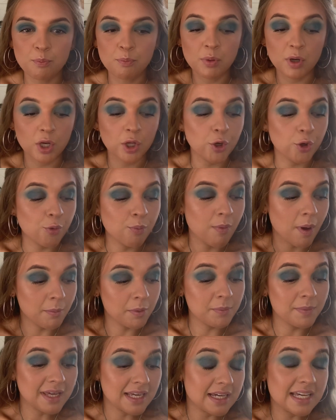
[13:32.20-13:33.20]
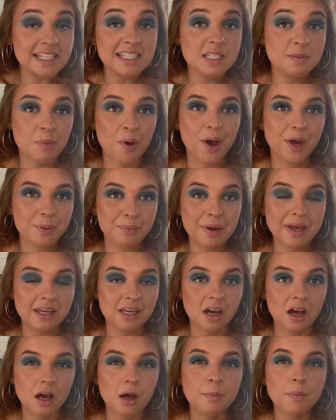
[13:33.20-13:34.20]
blue Mamma Mia inspired
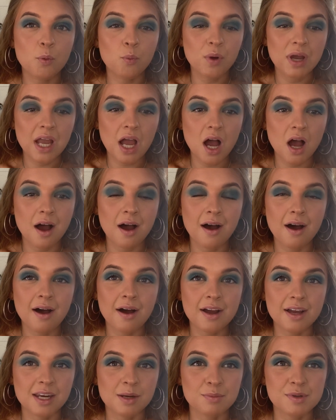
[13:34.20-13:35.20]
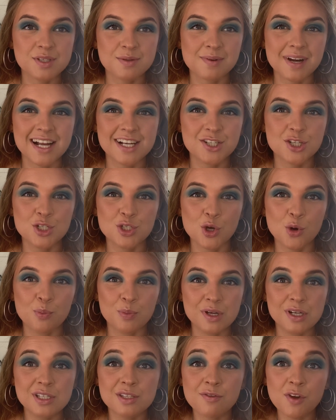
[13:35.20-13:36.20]
makeup, we are going to put some lashes on
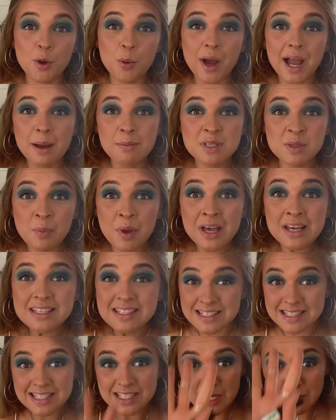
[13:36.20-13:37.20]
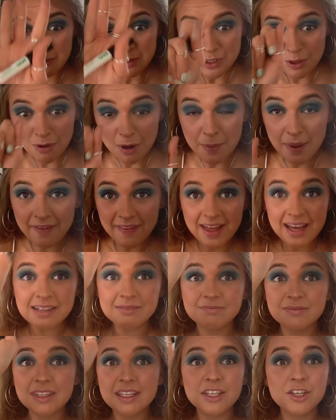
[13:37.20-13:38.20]
because of who I am as a person. So sorry about that.
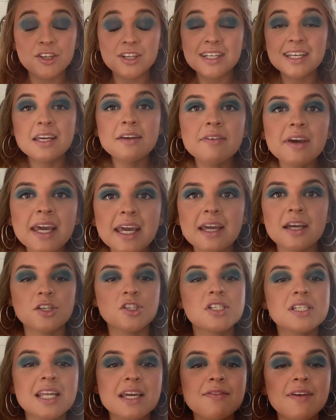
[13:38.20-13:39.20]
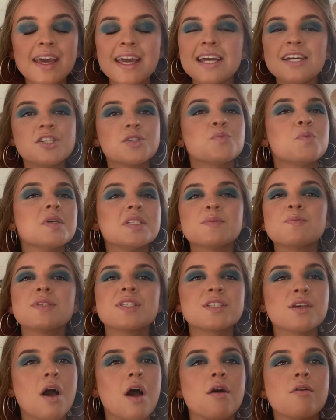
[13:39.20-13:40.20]
You can leave it here. Just leave it here. Just put some
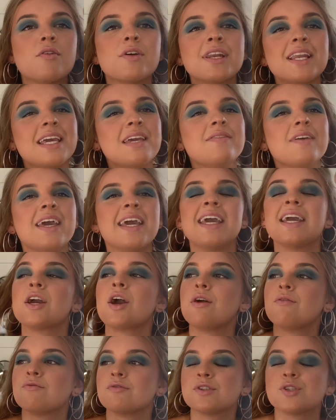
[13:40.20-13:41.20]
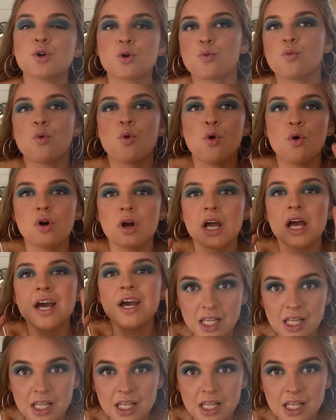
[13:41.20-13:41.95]
mascara on, leave it here, go for a dog walk.